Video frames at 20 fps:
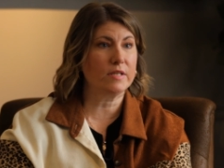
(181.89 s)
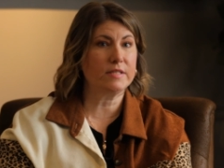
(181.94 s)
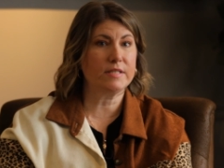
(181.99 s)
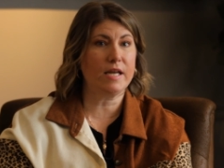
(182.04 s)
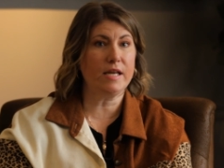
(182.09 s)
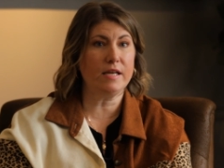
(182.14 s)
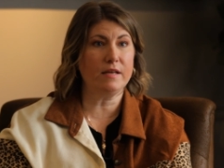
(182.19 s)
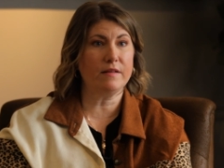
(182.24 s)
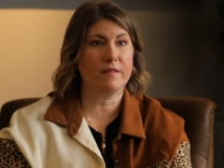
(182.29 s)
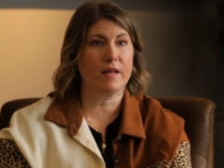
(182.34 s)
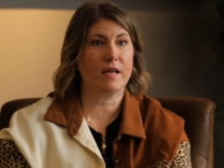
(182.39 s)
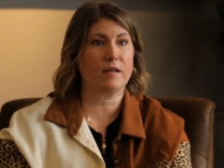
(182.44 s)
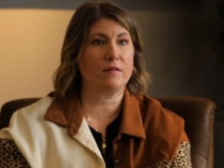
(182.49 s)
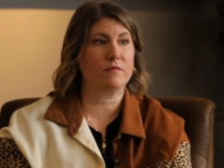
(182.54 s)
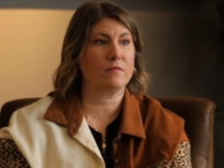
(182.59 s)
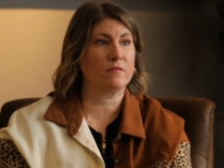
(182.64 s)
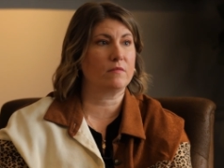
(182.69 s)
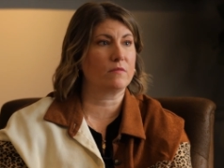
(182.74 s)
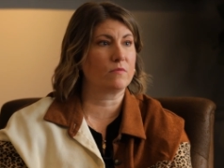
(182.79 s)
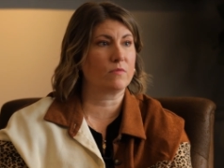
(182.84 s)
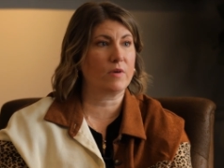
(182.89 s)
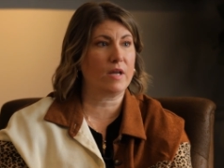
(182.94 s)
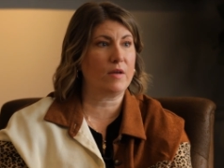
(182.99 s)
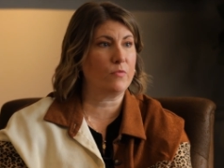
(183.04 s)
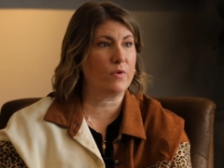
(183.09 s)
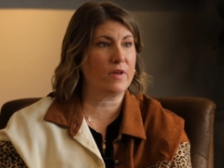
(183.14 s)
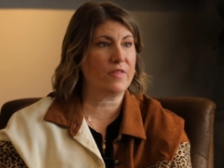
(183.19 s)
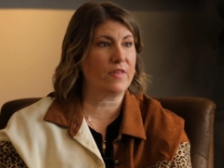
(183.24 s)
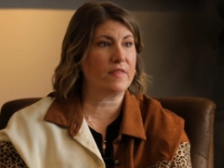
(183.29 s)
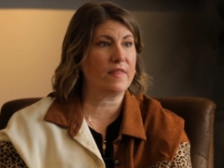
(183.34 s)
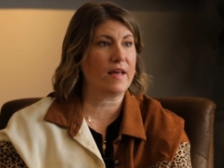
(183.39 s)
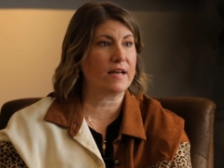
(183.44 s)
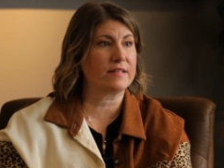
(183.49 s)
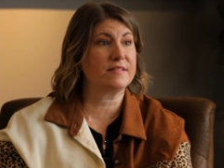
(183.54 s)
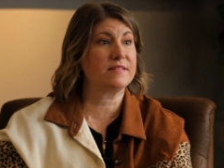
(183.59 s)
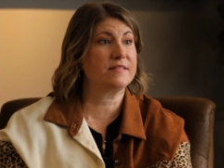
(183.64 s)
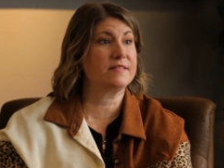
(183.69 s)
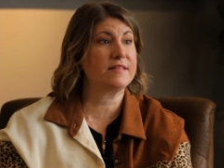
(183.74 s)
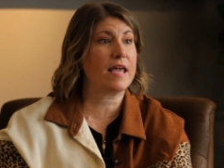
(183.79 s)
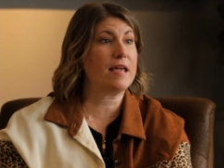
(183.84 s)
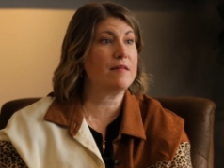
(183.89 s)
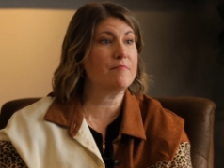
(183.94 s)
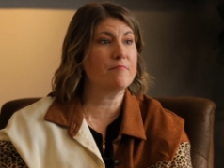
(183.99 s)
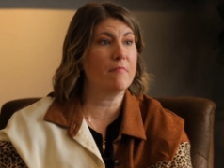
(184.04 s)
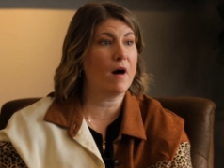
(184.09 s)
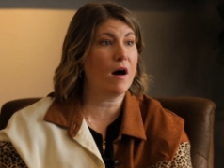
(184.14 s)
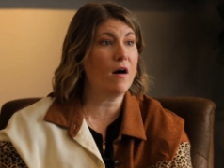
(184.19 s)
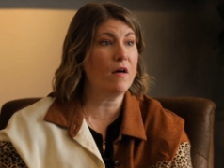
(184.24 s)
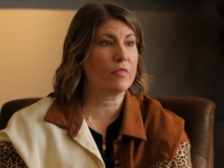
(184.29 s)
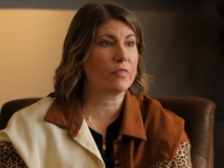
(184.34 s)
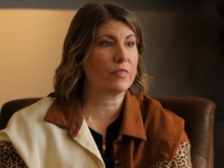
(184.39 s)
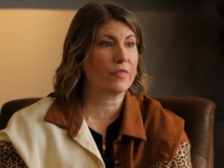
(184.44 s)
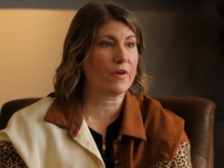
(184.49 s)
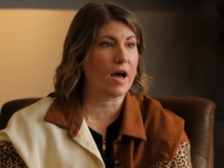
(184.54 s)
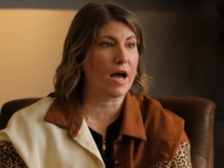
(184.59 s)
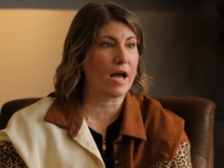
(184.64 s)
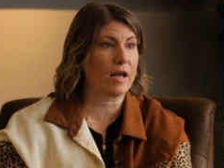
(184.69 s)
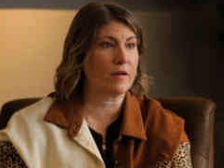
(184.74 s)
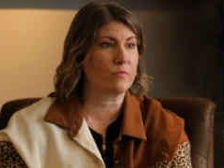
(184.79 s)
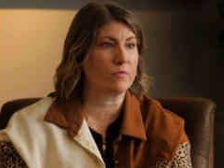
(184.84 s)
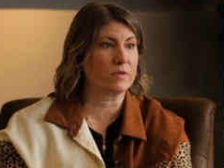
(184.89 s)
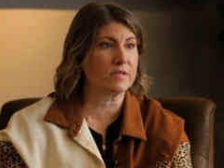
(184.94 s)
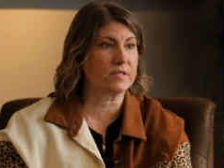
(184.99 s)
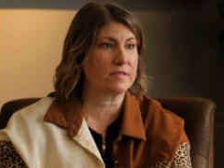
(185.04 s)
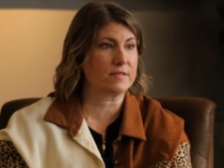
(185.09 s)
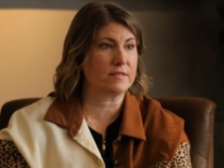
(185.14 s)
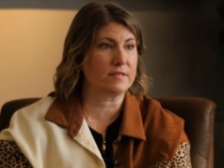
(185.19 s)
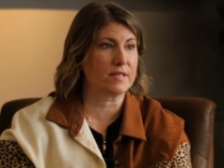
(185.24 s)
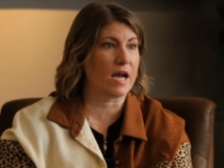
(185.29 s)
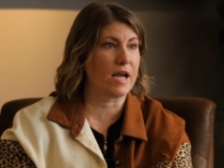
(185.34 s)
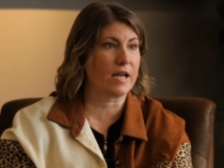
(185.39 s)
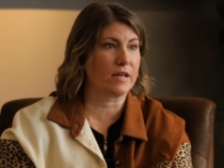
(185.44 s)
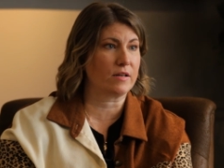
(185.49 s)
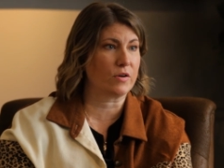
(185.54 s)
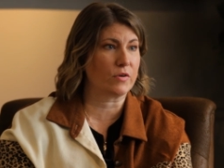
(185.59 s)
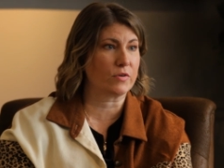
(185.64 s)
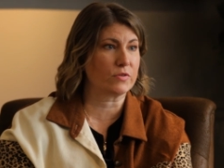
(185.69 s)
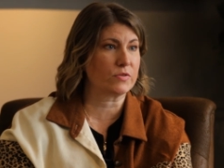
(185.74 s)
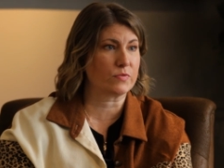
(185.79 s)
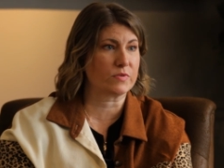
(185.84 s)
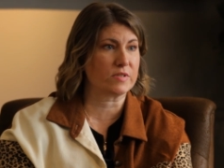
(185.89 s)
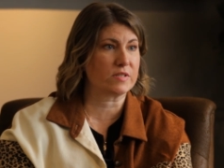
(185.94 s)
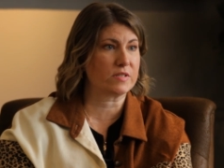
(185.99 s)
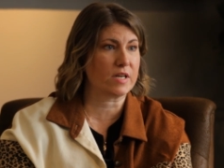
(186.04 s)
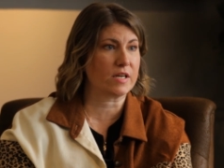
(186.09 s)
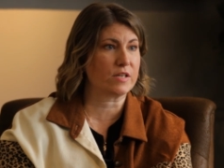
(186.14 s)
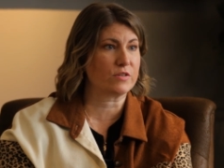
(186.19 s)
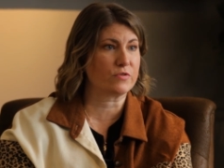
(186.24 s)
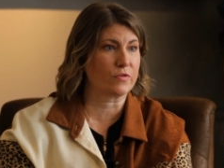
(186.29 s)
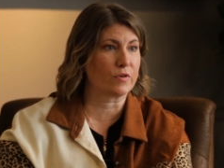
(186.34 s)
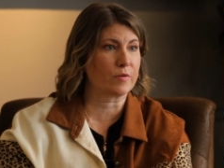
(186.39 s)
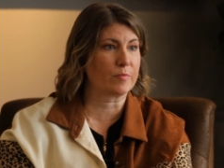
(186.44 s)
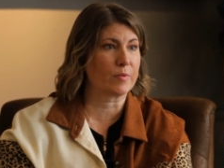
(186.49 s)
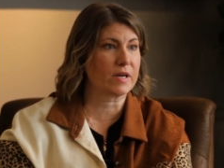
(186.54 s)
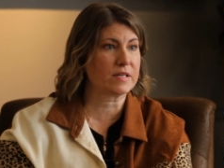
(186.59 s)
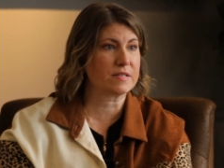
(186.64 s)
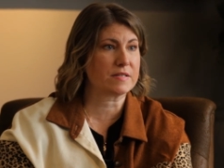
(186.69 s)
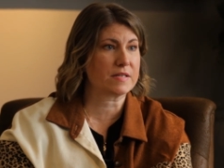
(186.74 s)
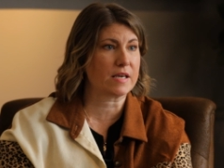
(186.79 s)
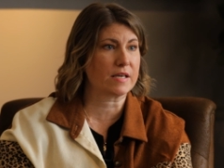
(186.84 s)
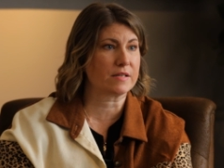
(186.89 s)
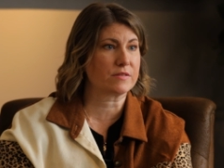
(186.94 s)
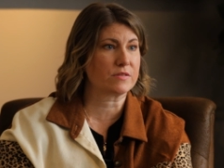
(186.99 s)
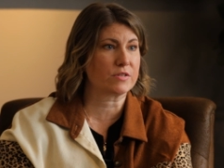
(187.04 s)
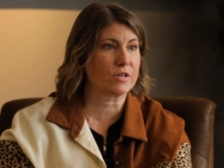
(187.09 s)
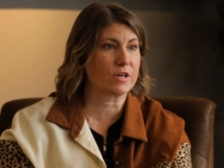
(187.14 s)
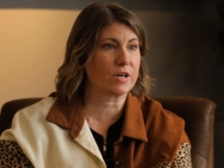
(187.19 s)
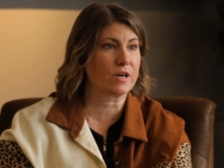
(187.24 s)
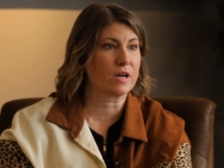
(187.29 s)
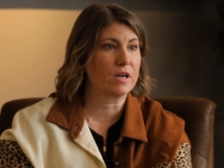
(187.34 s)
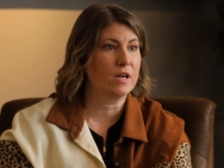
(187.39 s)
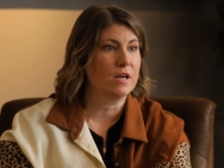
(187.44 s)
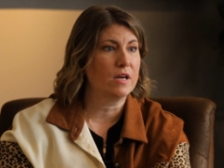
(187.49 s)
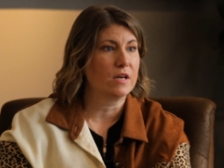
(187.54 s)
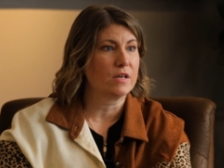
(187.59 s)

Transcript: one day, and then within that same month, I was diagnosed with stage four breast cancer.